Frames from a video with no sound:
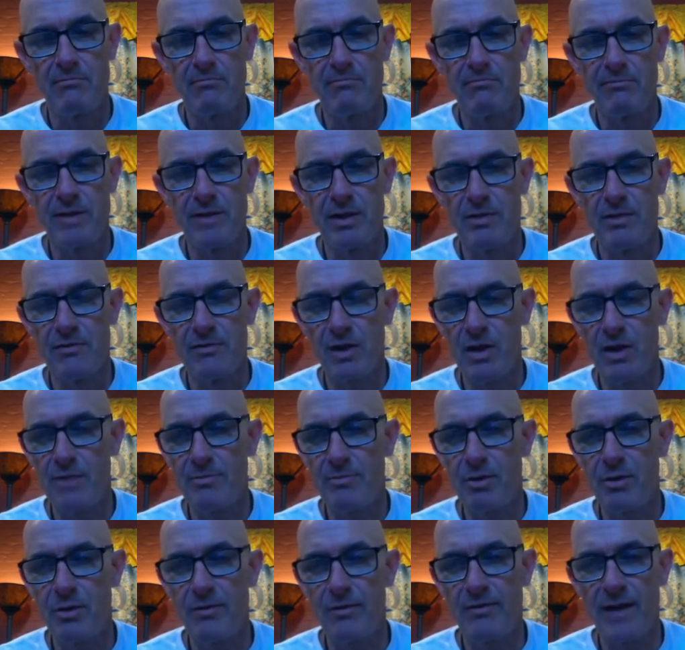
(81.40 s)
It's very
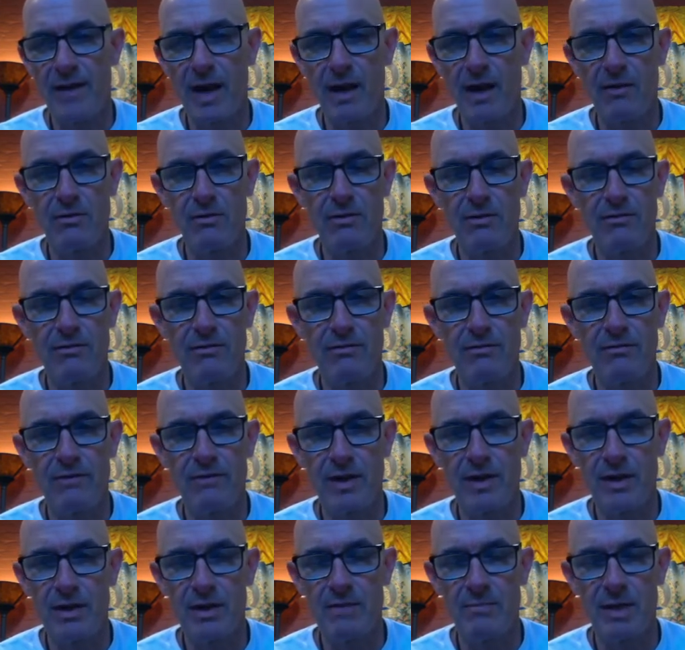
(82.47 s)
profound,
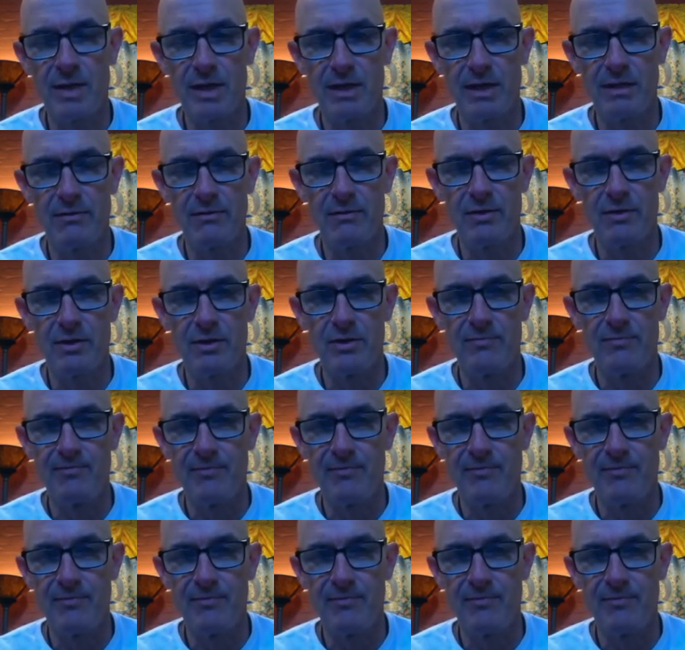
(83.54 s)
very meaningful.